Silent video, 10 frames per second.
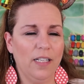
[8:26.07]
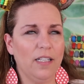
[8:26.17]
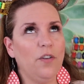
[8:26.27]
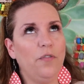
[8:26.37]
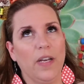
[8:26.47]

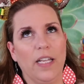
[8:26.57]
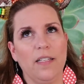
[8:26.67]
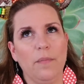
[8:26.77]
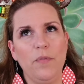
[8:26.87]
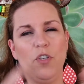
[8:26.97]
So funny, because
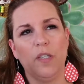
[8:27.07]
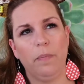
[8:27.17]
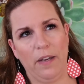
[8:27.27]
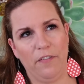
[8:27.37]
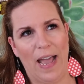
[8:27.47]
sometimes you
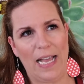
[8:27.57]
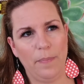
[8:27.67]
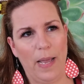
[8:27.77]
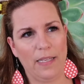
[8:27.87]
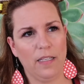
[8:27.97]
explain
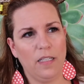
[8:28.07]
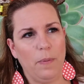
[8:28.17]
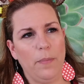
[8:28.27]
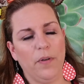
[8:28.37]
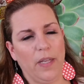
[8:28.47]
fast passes to
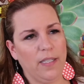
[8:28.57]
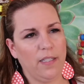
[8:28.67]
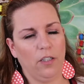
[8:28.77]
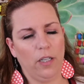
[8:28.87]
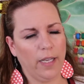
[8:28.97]
people and they
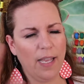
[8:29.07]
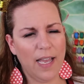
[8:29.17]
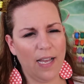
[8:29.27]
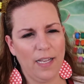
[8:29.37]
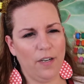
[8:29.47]
still are like, yeah,
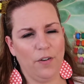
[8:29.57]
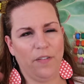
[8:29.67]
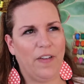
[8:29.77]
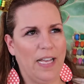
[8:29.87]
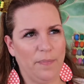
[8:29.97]
I don't
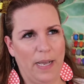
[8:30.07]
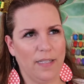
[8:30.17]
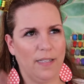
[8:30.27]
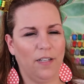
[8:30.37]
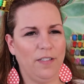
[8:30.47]
need fast
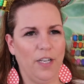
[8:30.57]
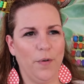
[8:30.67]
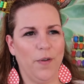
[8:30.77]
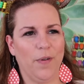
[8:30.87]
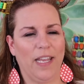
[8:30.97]
passes. I'll deal
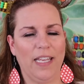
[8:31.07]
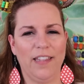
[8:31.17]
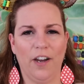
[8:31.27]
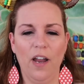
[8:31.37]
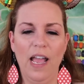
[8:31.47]
with it when I get
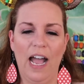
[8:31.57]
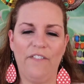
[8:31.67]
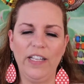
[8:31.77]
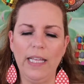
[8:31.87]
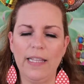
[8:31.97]
there. I
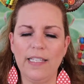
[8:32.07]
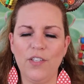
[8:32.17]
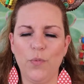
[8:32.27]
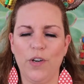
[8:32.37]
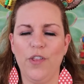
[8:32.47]
feel like this
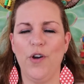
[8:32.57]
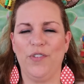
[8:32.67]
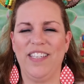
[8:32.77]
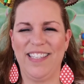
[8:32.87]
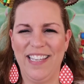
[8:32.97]
is one of
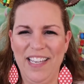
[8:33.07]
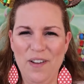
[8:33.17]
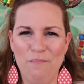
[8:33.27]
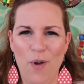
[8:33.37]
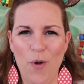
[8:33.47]
those
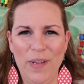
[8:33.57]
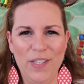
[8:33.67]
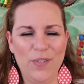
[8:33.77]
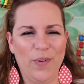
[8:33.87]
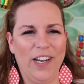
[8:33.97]

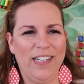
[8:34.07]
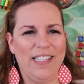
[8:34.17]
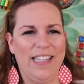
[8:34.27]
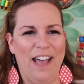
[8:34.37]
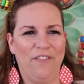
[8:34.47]
moments where
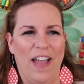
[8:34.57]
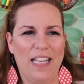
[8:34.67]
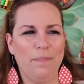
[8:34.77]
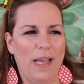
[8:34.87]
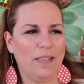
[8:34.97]
it's that
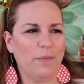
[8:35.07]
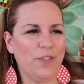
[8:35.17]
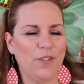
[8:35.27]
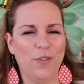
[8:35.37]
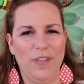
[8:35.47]
fast pass
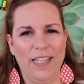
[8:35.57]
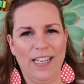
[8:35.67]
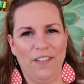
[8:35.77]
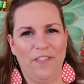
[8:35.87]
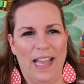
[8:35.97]
person who didn't
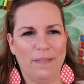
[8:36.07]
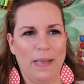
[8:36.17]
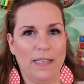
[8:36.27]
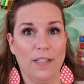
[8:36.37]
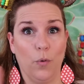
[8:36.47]
get fast
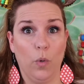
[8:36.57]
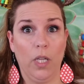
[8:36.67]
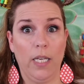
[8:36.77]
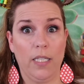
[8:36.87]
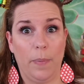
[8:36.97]
passes that
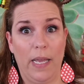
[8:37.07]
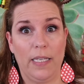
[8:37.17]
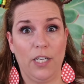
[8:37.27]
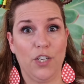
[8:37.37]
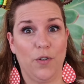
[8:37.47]
really needs to pay
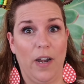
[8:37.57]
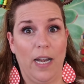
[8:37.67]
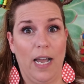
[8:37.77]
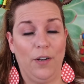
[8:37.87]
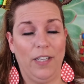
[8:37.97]
attention
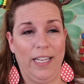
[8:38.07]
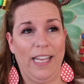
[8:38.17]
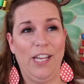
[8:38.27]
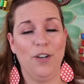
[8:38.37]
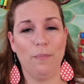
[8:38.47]
right now.
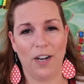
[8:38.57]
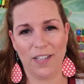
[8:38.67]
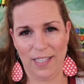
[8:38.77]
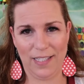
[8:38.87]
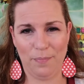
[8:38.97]
Like,
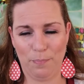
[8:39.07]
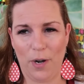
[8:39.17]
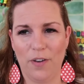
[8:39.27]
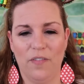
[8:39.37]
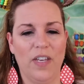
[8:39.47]
earmark this
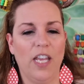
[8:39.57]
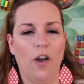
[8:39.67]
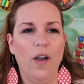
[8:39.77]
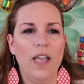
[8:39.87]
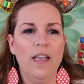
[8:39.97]
part of the video.